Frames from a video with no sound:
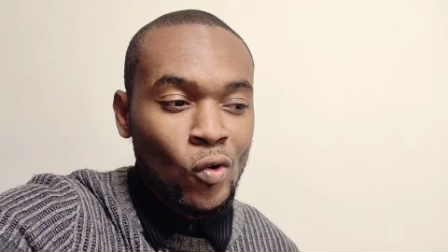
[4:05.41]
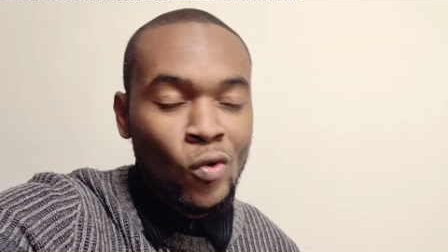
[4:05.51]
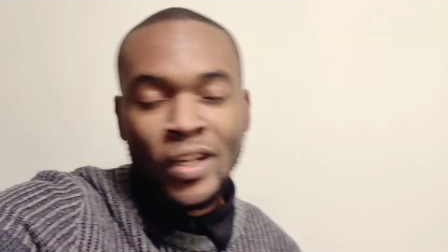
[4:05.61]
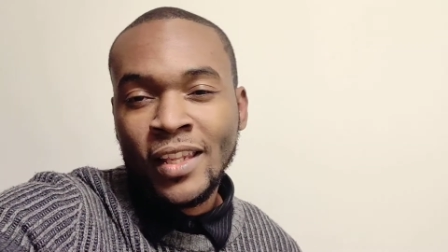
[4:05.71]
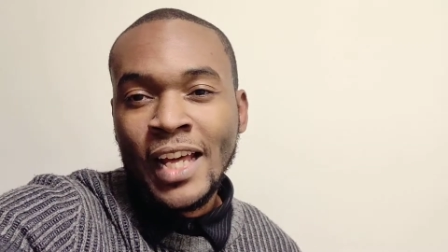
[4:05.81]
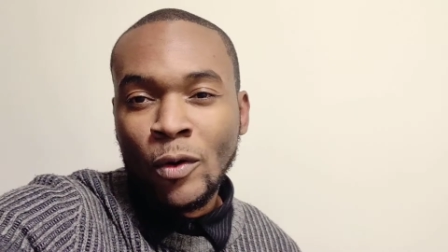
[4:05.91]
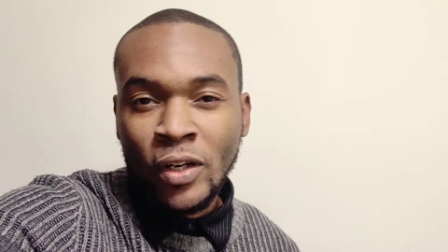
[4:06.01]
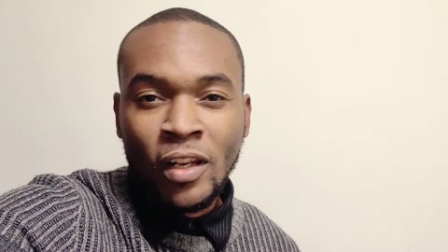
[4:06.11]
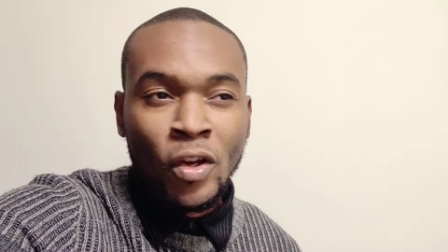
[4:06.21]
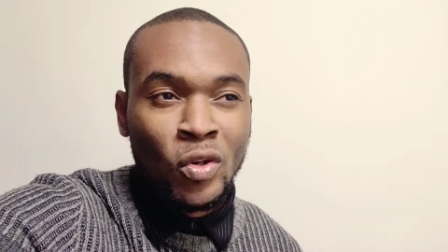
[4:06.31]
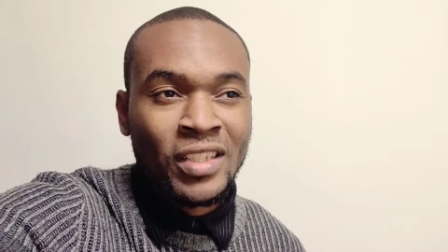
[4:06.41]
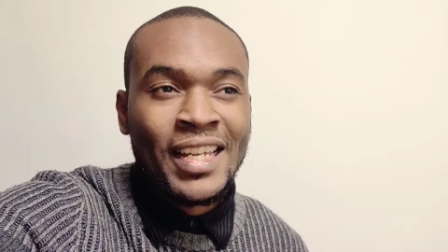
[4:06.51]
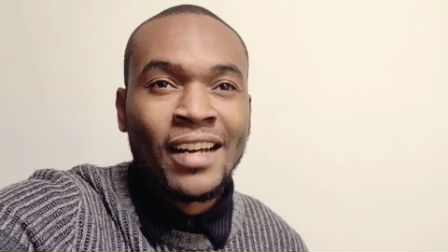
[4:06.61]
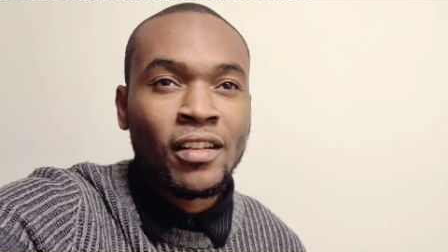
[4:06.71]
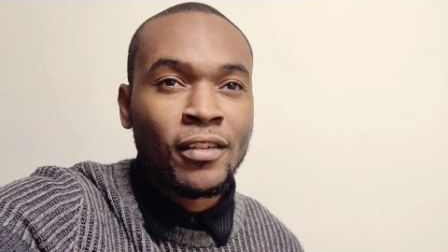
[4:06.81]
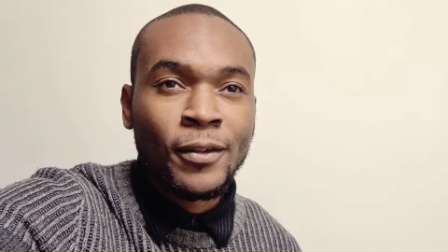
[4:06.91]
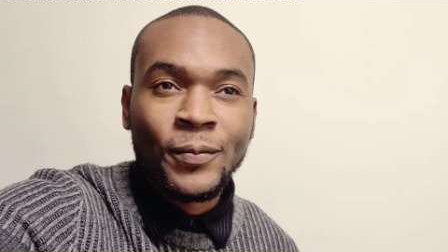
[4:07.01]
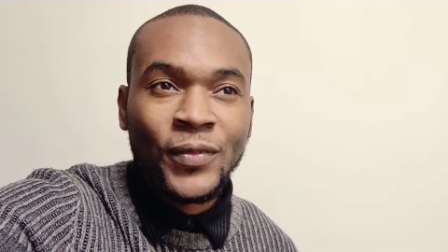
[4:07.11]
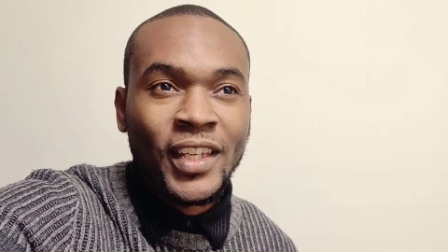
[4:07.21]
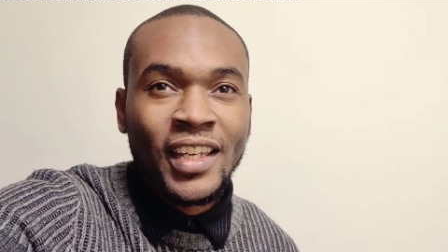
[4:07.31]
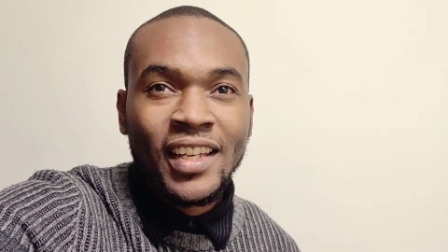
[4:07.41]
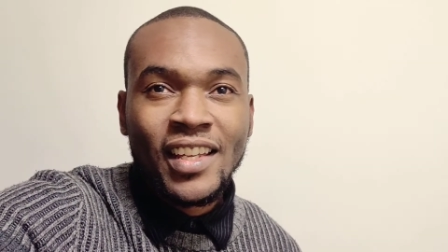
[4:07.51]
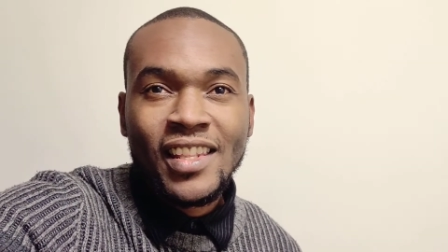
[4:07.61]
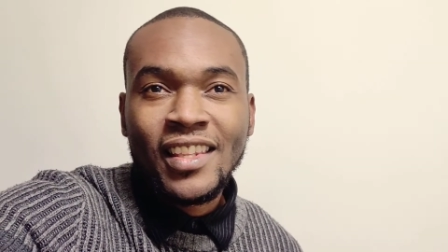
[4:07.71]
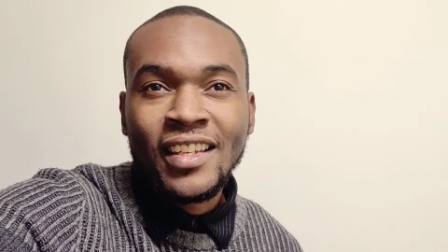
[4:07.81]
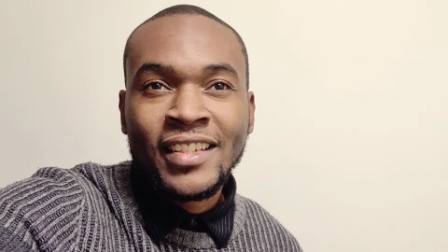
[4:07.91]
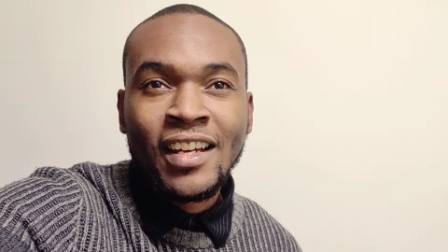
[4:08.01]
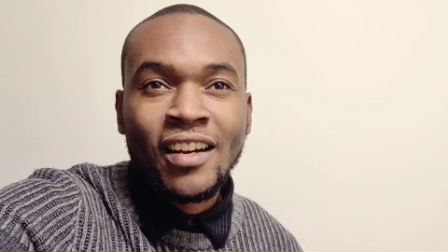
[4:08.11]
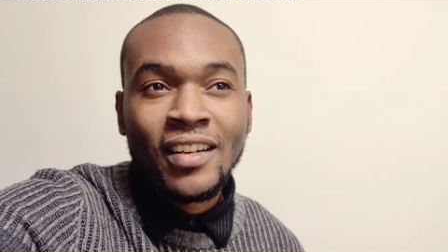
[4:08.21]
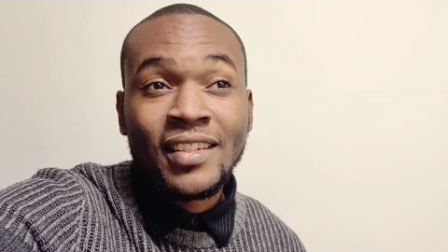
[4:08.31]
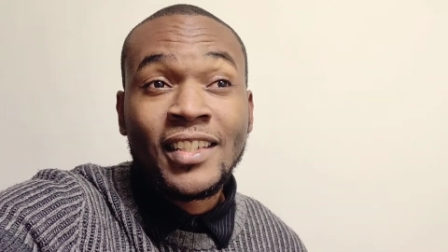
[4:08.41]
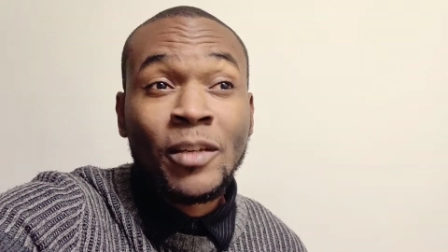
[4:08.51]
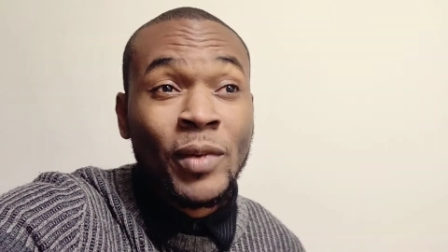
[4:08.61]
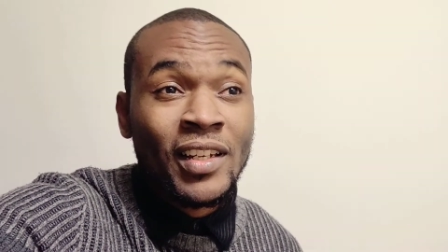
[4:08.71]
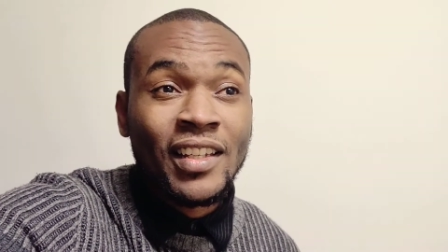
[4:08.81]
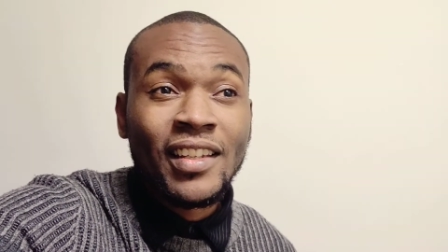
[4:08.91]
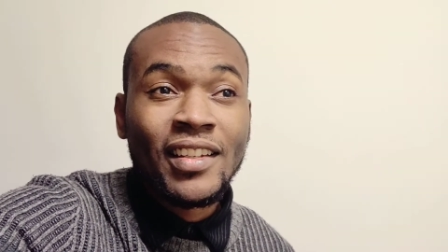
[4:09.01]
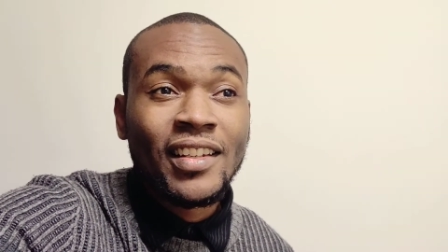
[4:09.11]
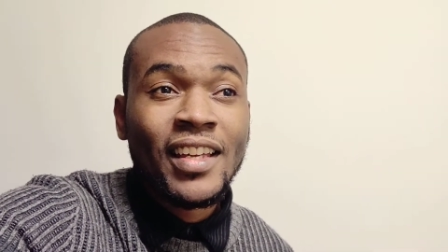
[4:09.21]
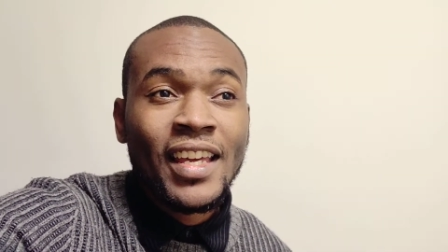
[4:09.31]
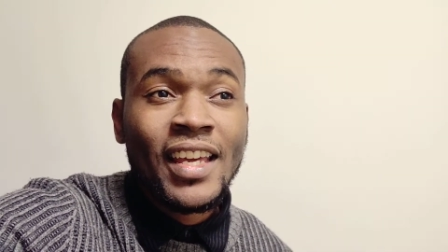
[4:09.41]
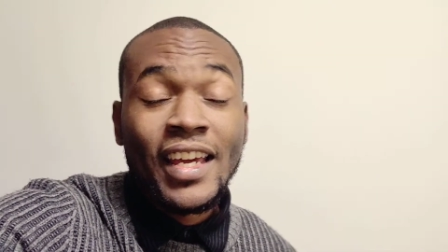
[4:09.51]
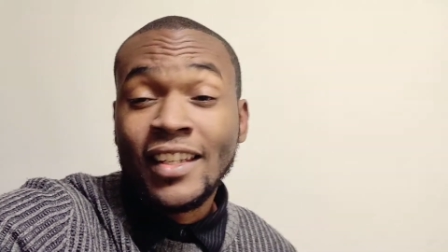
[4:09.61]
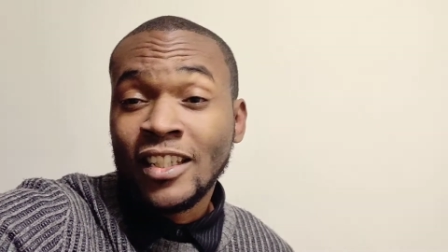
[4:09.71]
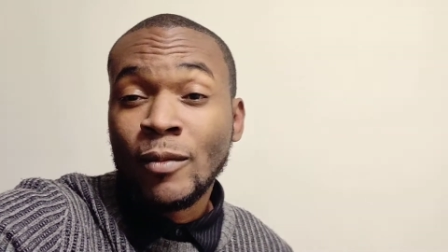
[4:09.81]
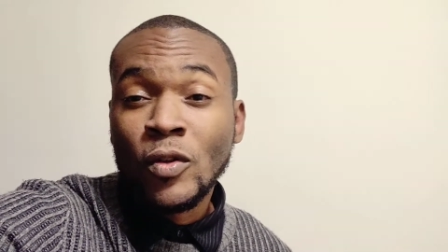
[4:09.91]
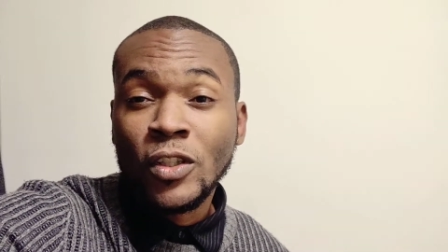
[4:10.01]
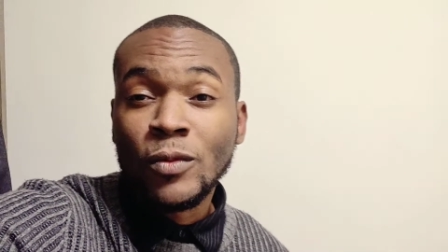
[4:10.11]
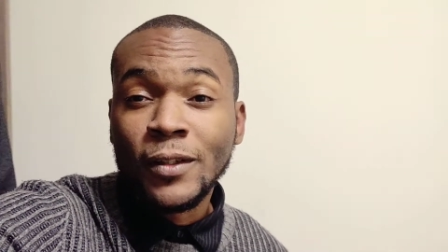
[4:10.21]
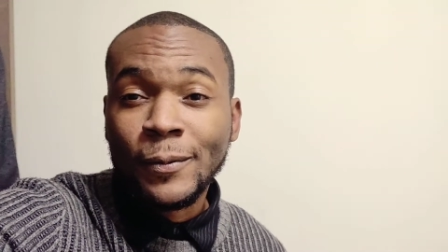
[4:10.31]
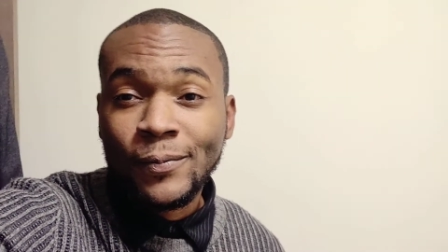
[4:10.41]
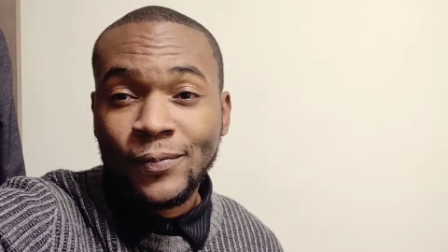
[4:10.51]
only that would allow you to tackle things that are seemingly insurmountable.